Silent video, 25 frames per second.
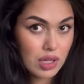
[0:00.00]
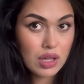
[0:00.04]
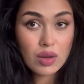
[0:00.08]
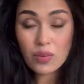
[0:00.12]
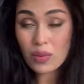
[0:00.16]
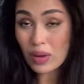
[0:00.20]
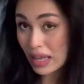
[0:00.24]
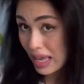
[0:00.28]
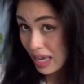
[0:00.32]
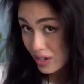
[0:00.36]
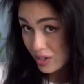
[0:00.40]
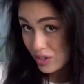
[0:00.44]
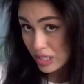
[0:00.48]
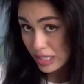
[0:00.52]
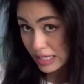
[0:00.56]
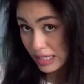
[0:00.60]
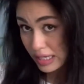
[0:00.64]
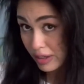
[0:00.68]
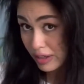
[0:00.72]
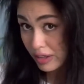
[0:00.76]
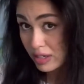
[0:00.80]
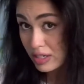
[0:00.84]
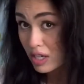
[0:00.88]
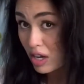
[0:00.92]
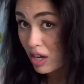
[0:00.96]
well actually
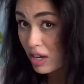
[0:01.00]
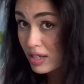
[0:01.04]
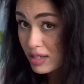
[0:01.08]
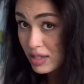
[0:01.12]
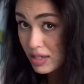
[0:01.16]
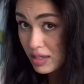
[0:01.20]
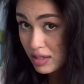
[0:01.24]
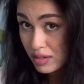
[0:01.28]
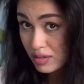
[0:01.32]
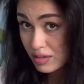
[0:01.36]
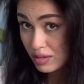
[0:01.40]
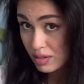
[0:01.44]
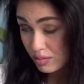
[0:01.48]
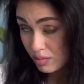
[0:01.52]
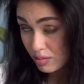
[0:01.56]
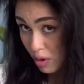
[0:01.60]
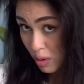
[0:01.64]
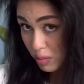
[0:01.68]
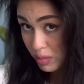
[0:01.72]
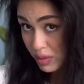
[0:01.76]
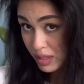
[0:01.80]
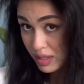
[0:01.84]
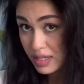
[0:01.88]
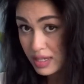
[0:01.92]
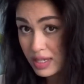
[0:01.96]
the Dyson
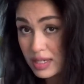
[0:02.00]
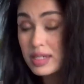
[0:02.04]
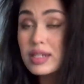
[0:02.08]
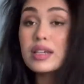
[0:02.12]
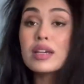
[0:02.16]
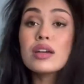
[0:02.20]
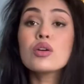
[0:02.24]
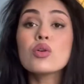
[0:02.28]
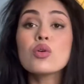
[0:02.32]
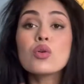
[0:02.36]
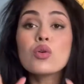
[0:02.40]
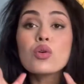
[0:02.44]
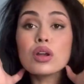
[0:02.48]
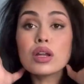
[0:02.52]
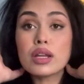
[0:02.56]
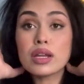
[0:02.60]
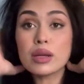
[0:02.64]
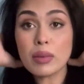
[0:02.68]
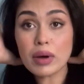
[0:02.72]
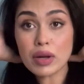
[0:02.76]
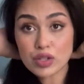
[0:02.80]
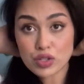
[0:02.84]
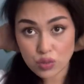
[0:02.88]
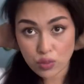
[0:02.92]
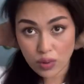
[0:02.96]
probably did it all in
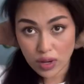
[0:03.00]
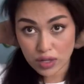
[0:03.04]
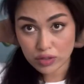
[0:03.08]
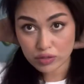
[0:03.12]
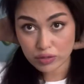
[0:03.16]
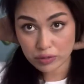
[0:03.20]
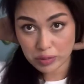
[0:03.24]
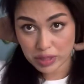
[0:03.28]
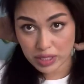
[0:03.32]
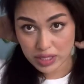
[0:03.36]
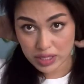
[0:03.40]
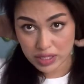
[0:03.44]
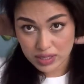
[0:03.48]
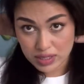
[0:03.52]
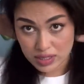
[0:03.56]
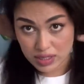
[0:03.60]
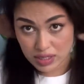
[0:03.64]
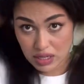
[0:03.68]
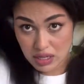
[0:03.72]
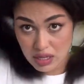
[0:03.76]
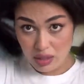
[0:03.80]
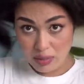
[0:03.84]
about 12 minutes,